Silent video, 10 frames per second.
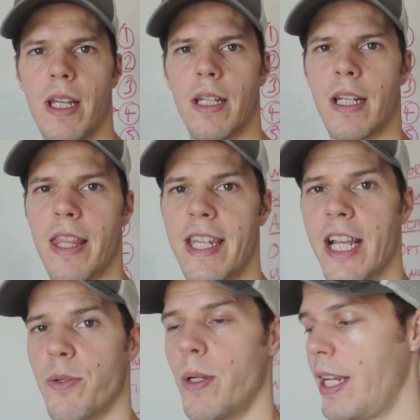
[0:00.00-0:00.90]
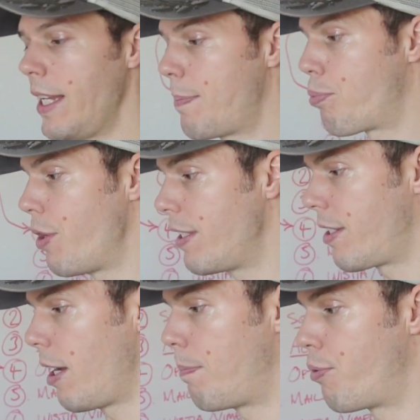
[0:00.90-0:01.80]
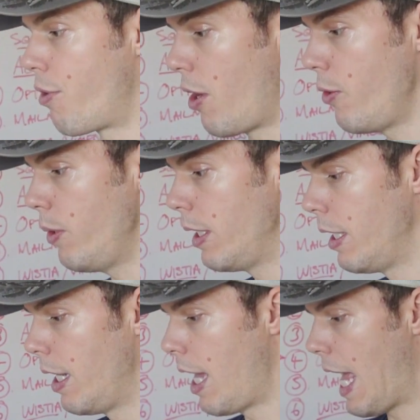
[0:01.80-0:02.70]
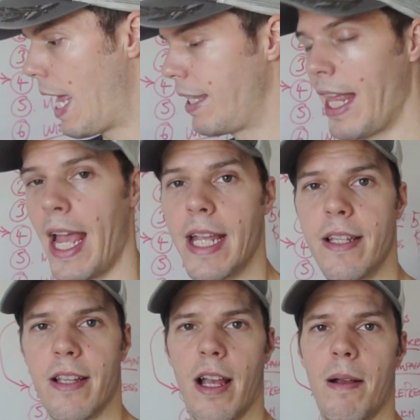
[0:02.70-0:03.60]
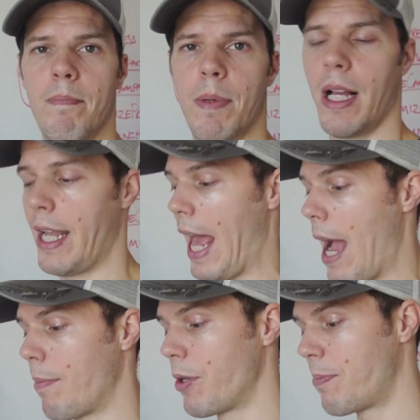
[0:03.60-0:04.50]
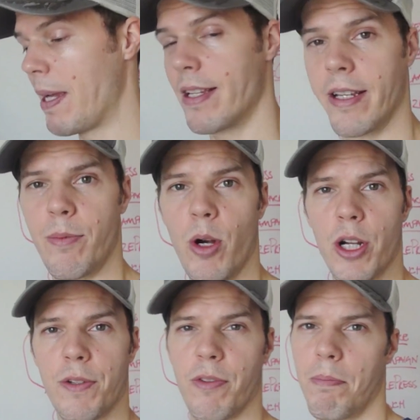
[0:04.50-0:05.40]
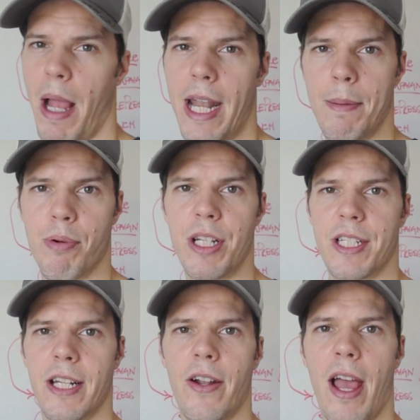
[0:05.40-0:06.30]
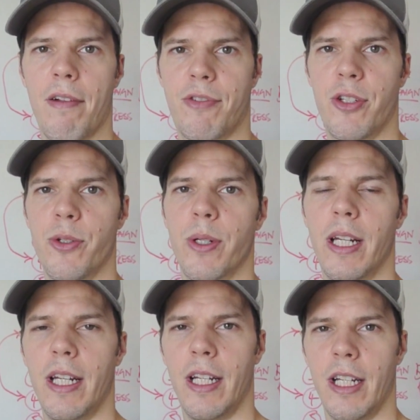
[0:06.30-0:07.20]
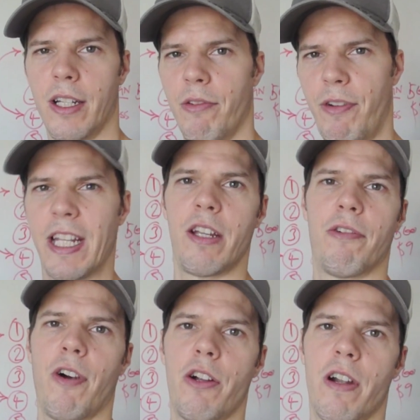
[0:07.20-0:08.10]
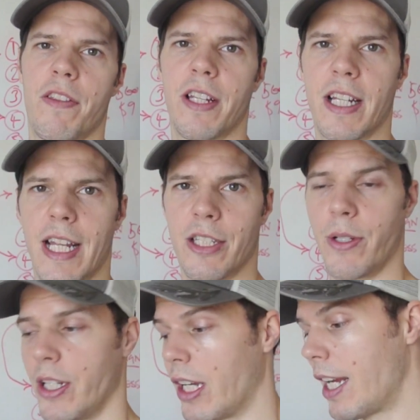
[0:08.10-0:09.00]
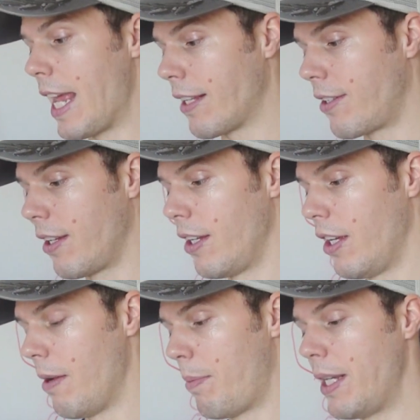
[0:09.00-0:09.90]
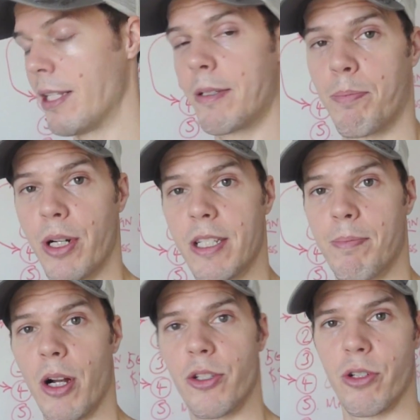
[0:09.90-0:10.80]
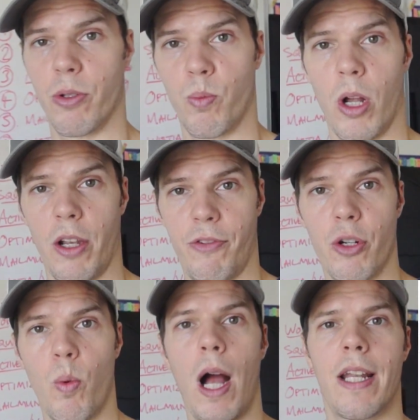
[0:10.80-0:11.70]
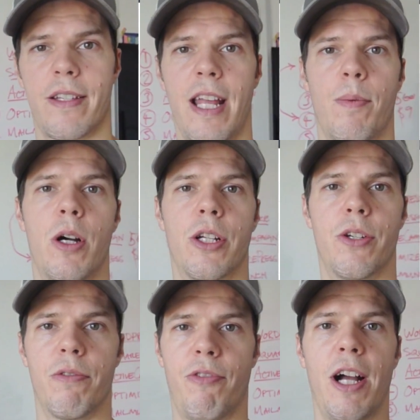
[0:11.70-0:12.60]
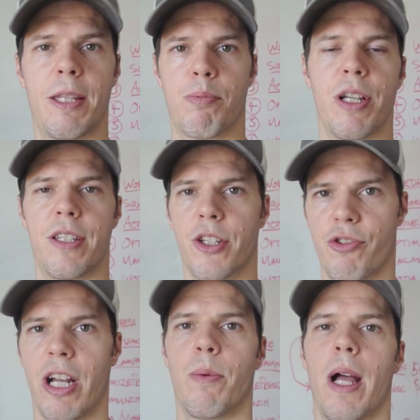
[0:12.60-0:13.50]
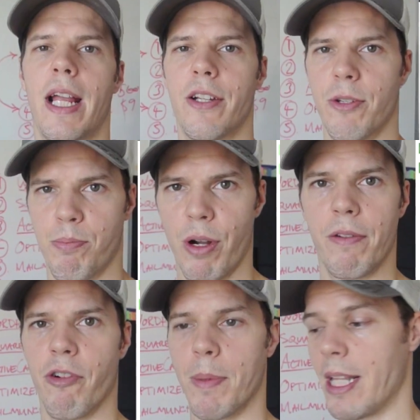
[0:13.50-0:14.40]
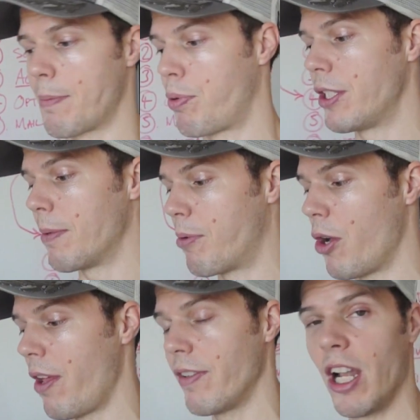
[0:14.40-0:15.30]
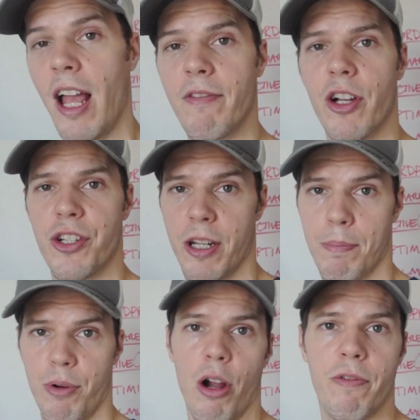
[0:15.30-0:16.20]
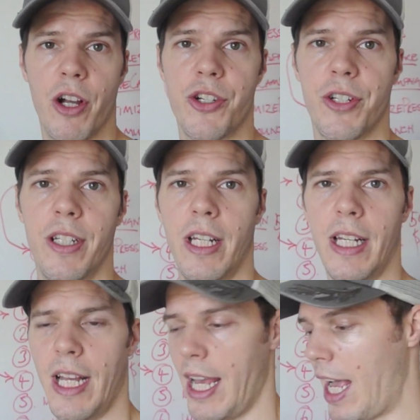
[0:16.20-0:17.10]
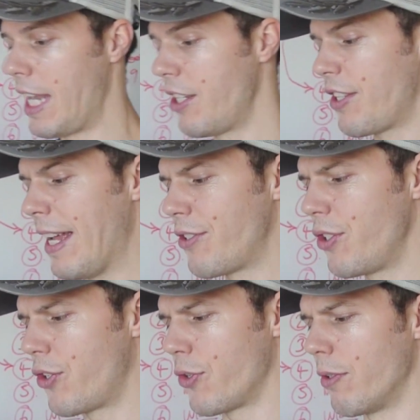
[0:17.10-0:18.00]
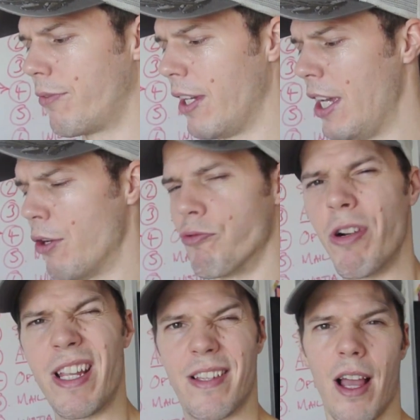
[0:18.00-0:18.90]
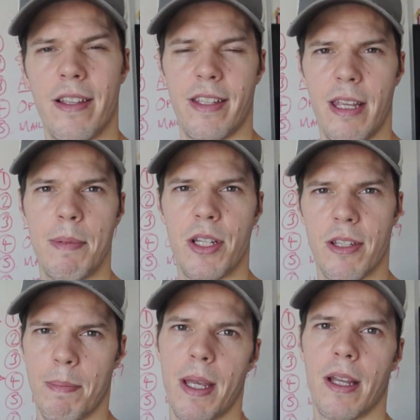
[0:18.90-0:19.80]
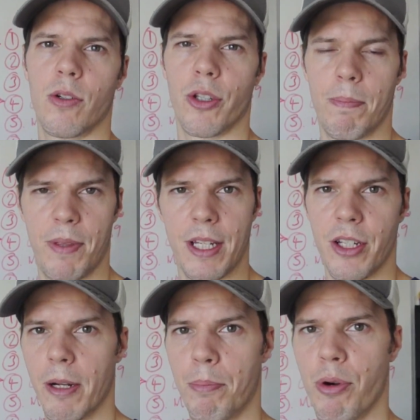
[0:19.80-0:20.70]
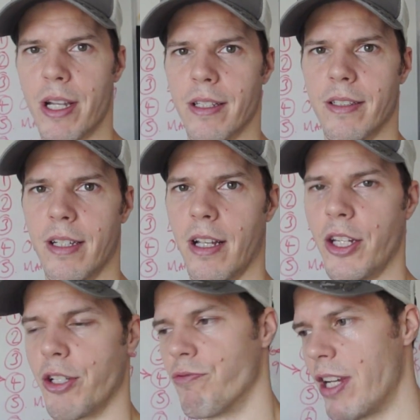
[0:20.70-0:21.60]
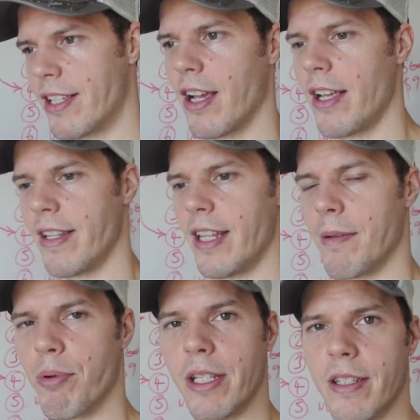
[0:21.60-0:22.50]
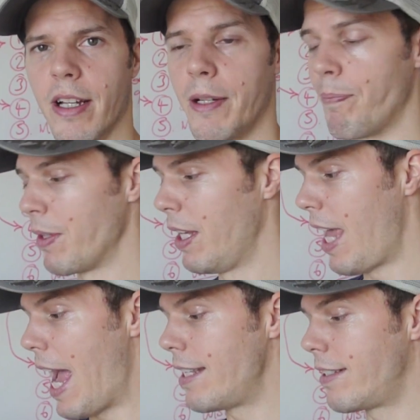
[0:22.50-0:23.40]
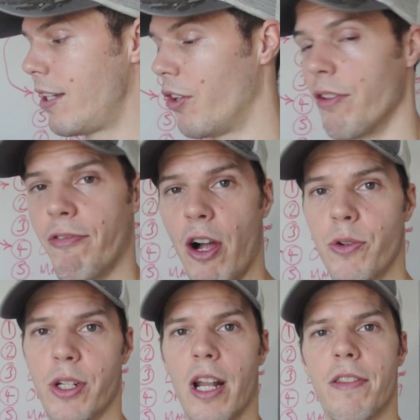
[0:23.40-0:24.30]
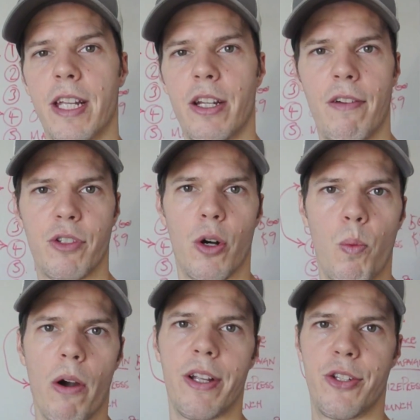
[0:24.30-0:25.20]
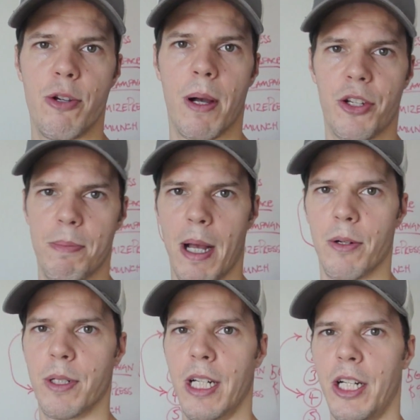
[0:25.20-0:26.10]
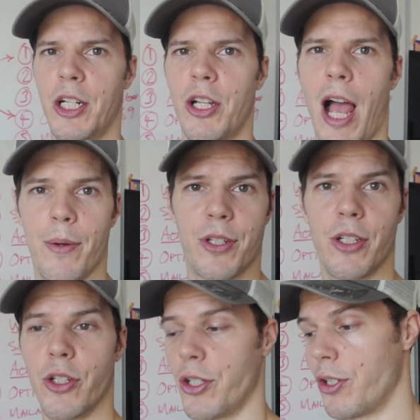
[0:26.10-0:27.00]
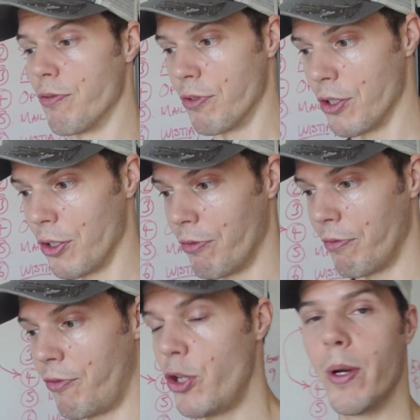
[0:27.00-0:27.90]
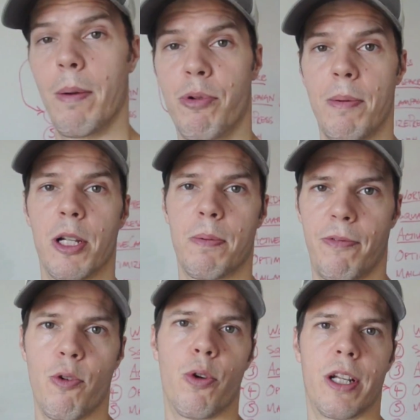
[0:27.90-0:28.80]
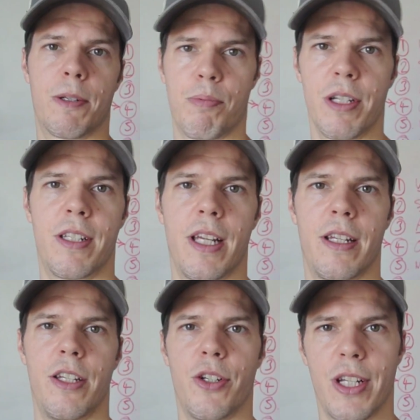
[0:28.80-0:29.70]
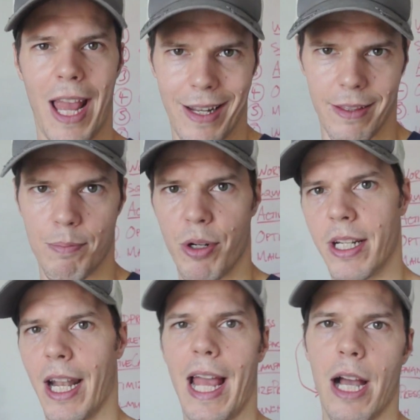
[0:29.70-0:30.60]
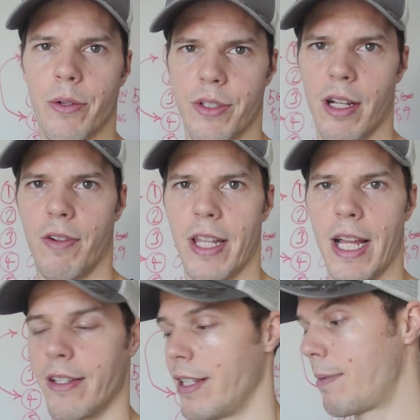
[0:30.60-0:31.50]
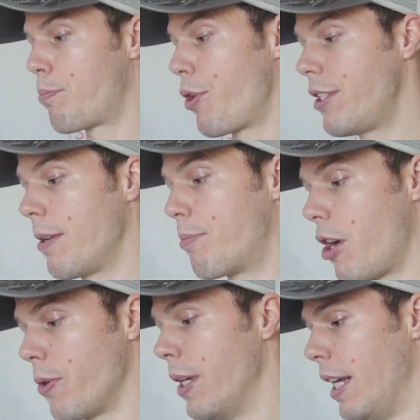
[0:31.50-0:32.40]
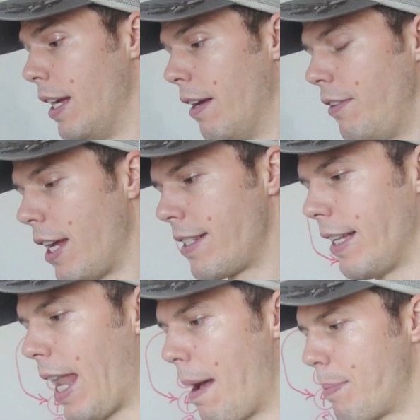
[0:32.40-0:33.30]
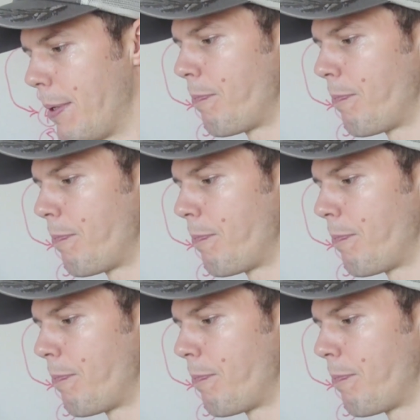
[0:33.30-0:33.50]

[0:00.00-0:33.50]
Okay, the next one is Printer Pro, and that is um, an app which basically works from any printer. You don't have to configure your phone or anything, connect to it. You can connect Printer Pro to, the, if you're on a wireless network, you can find the printer straight away and just print from it. That's Printer Pro. They have a light version and a pro version, and just allows you to sort of resize the images a bit, or the thing you're going to print. You can resize it in the printer, edit it on the phone kind of thing. You haven't got to worry too much about how it's going to look. You can view it pretty much before it's printed, and you can edit the print layout and stuff like that. So that's Printer Pro, nice little app.